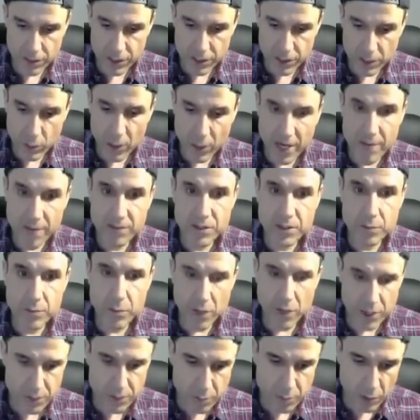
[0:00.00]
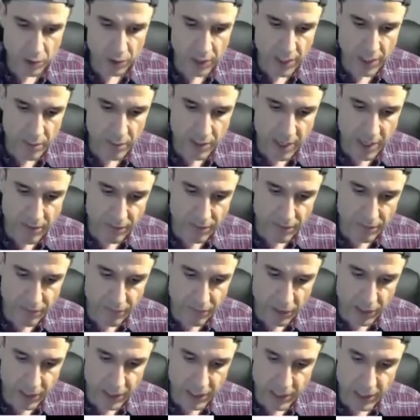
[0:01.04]
You want to see why I'm the smartest programmer
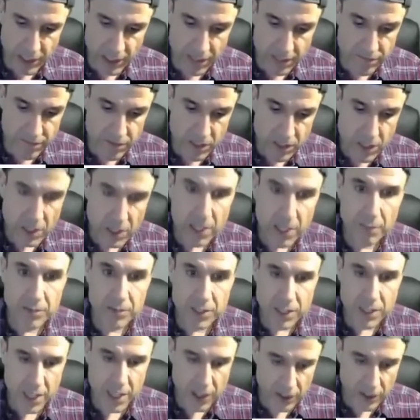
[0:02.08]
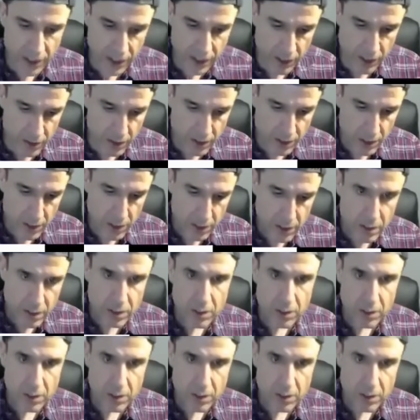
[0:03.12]
ever fucking lived? I'm telling you.